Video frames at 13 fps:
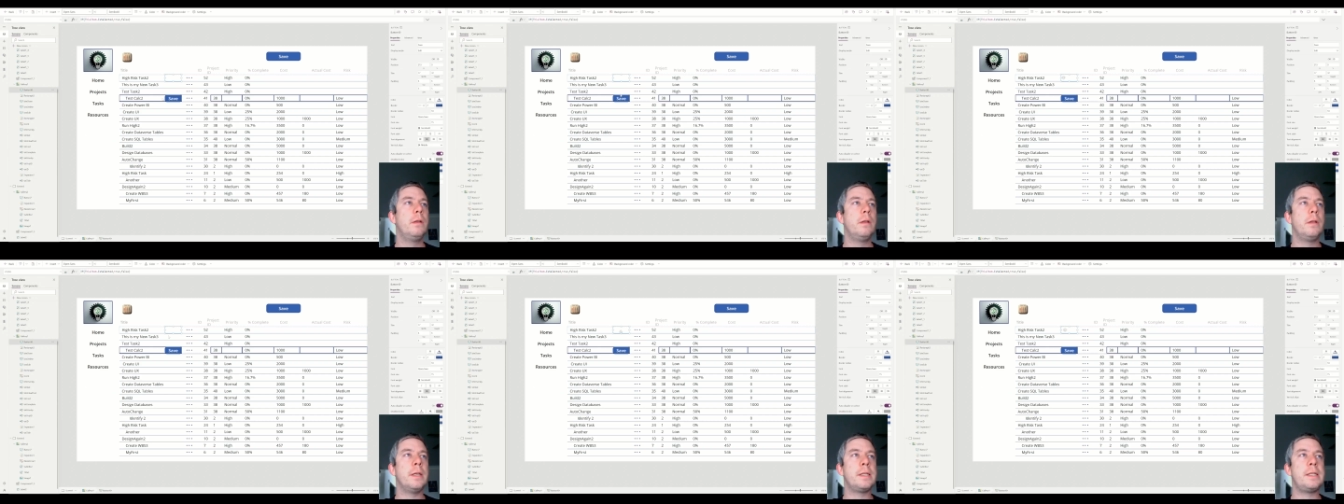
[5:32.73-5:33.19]

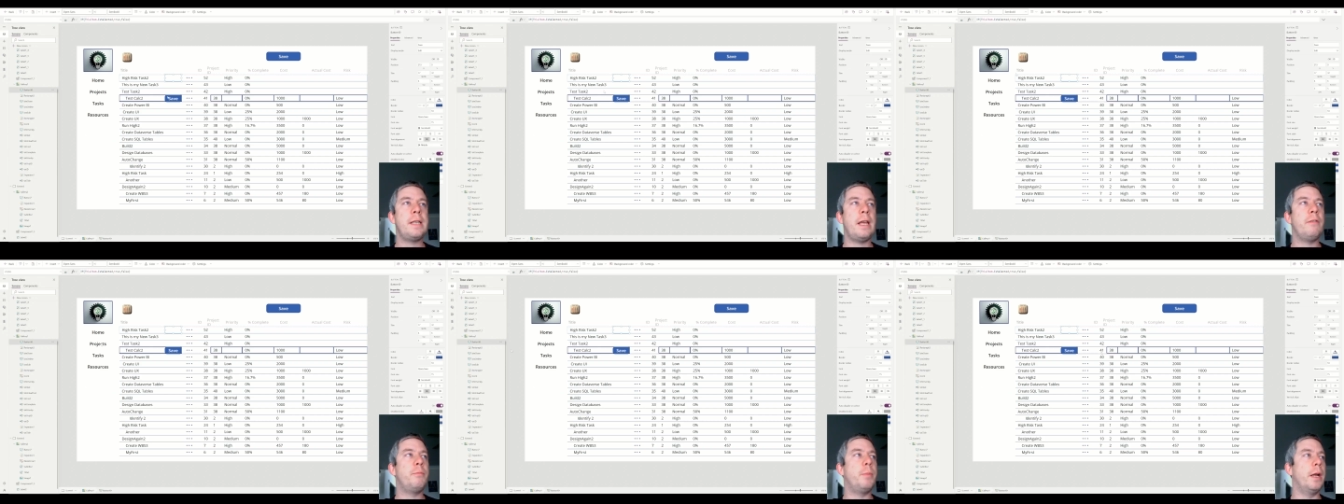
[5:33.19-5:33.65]
this
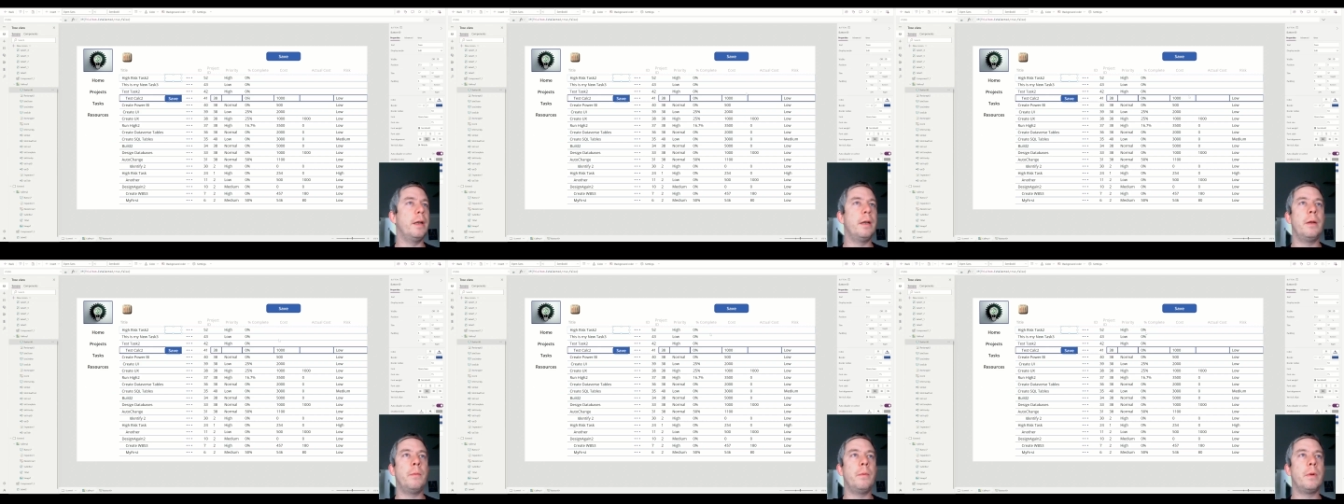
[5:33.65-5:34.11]
save button.
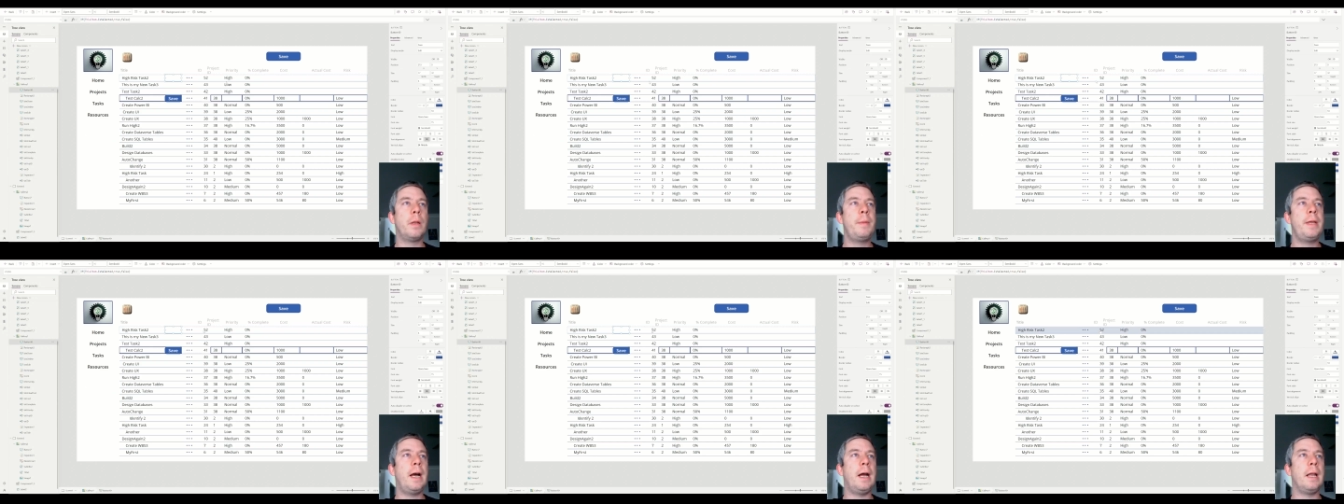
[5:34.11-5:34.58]
And let
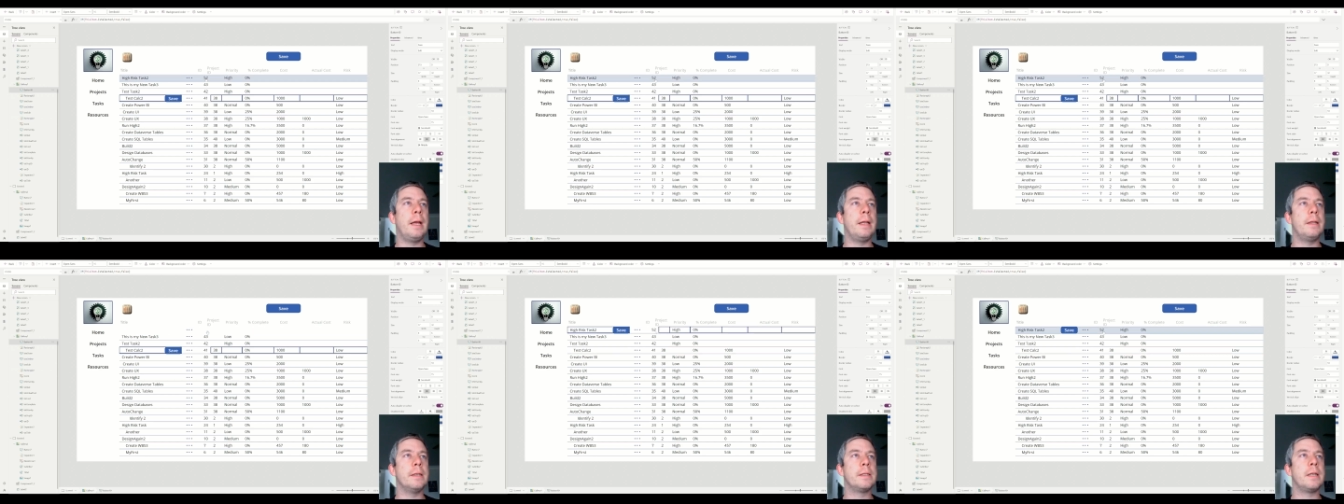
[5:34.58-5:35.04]
me highlight
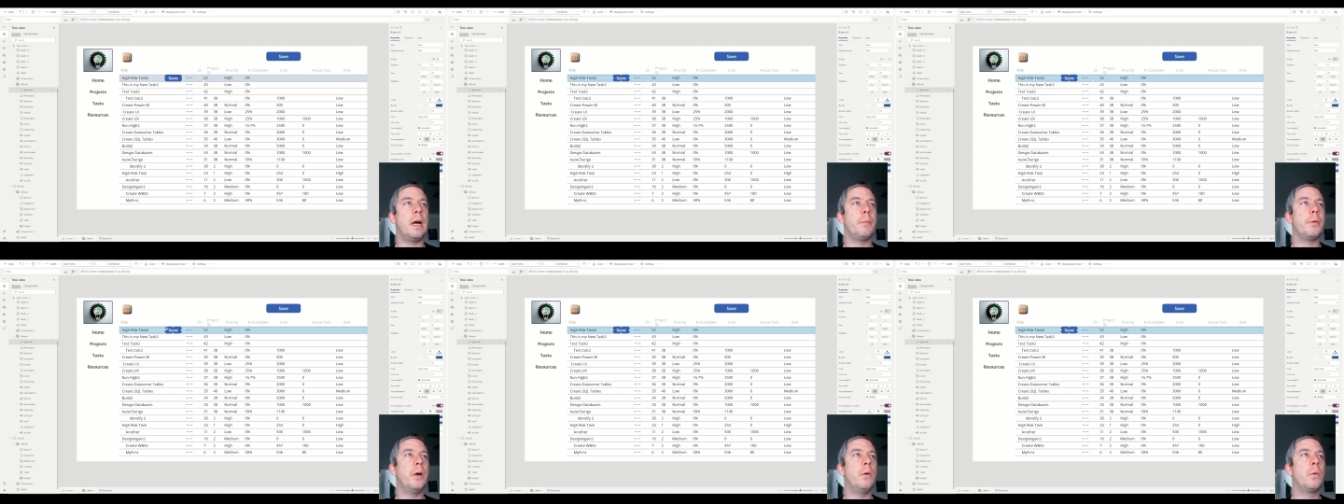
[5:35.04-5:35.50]
this top
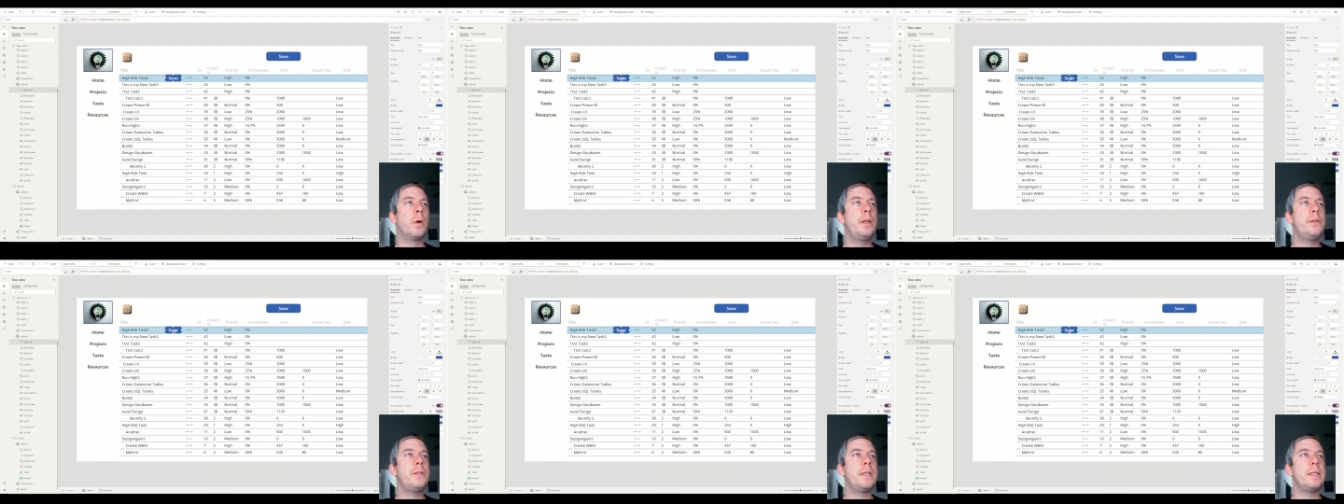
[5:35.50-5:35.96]
row. We're going
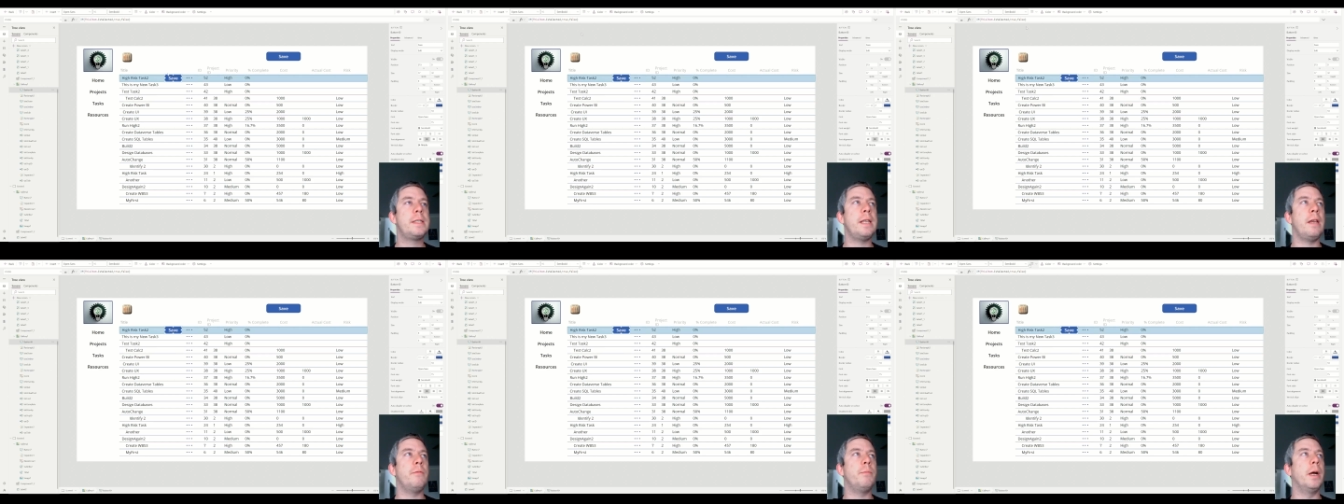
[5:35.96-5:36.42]
to use this
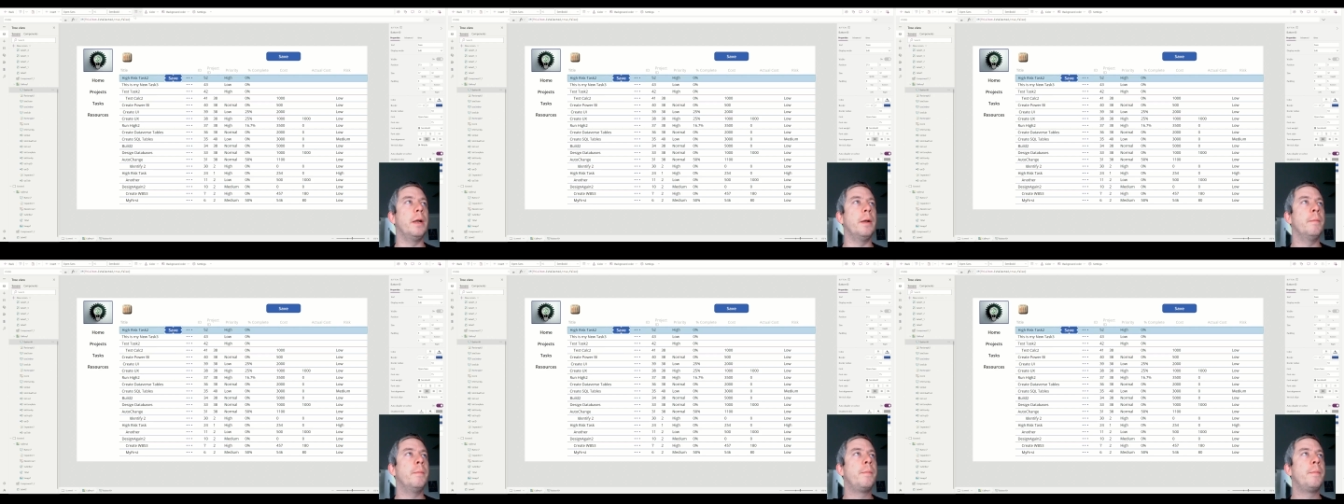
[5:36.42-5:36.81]
save button.